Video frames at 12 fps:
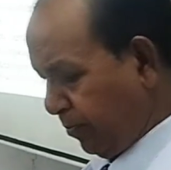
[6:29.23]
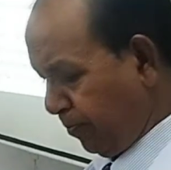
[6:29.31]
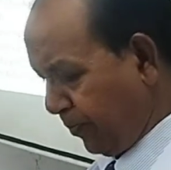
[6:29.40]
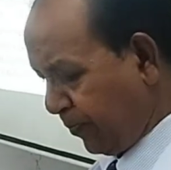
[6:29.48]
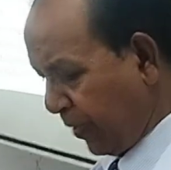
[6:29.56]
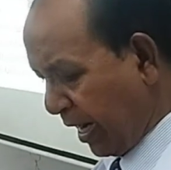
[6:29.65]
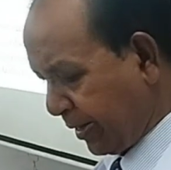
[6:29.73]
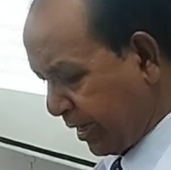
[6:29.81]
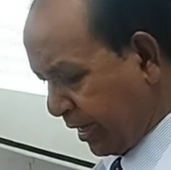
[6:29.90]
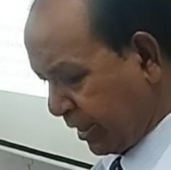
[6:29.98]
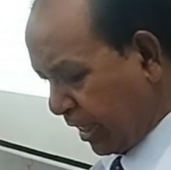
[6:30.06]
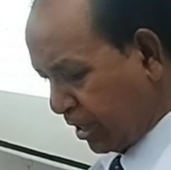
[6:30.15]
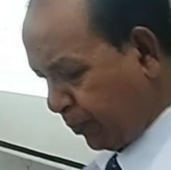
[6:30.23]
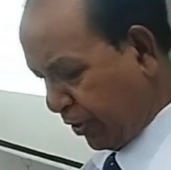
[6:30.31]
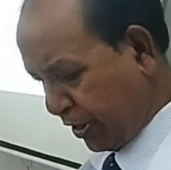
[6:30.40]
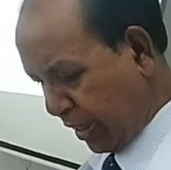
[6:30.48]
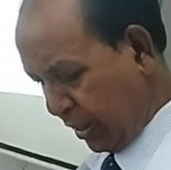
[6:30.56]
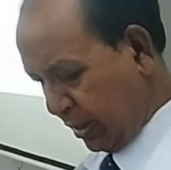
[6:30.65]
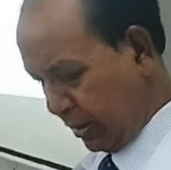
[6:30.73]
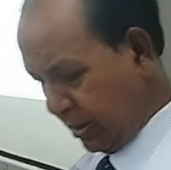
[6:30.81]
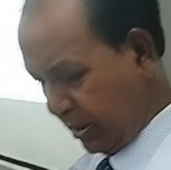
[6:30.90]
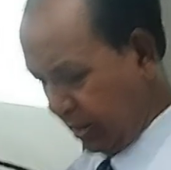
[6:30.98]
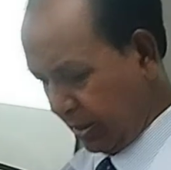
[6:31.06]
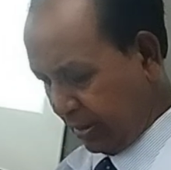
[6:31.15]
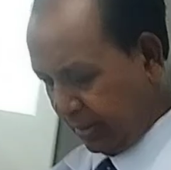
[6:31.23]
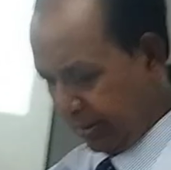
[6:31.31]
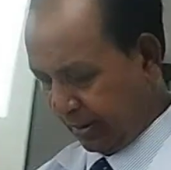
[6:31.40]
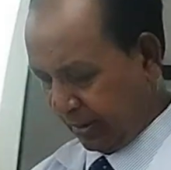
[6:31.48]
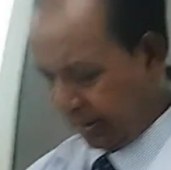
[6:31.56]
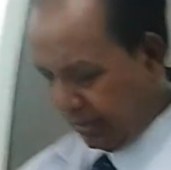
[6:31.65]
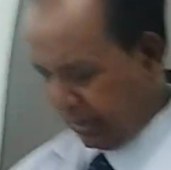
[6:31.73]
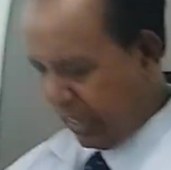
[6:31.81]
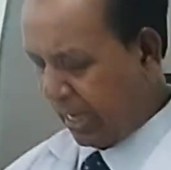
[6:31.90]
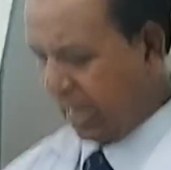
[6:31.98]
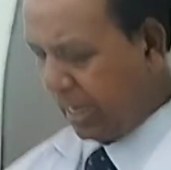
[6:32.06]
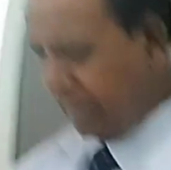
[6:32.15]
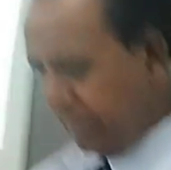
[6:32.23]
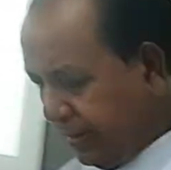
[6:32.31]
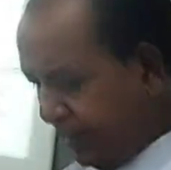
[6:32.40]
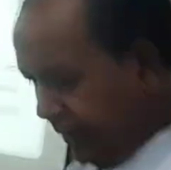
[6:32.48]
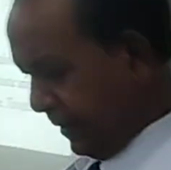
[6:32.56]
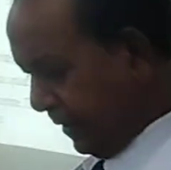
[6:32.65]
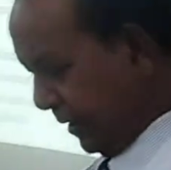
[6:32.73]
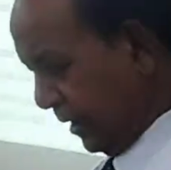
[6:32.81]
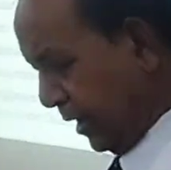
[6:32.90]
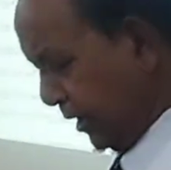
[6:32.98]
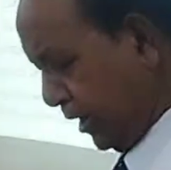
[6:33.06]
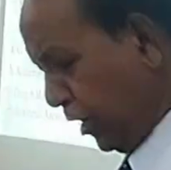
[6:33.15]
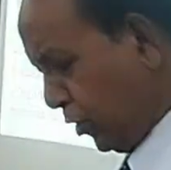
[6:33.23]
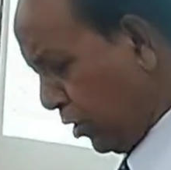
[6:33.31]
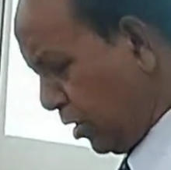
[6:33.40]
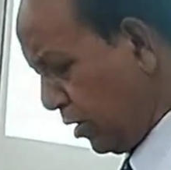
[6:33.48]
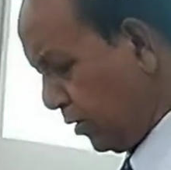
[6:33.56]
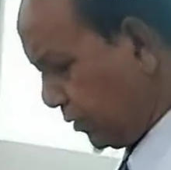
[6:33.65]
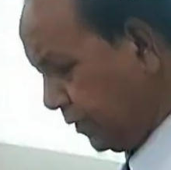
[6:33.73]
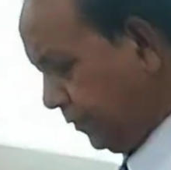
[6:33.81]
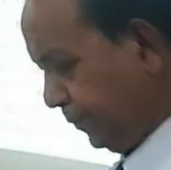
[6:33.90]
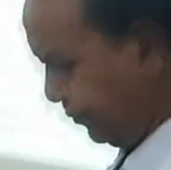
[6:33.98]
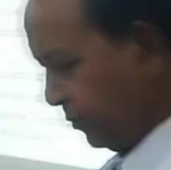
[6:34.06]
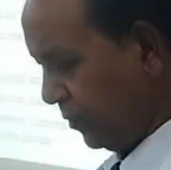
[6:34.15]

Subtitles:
Platelet transfusion. Then due to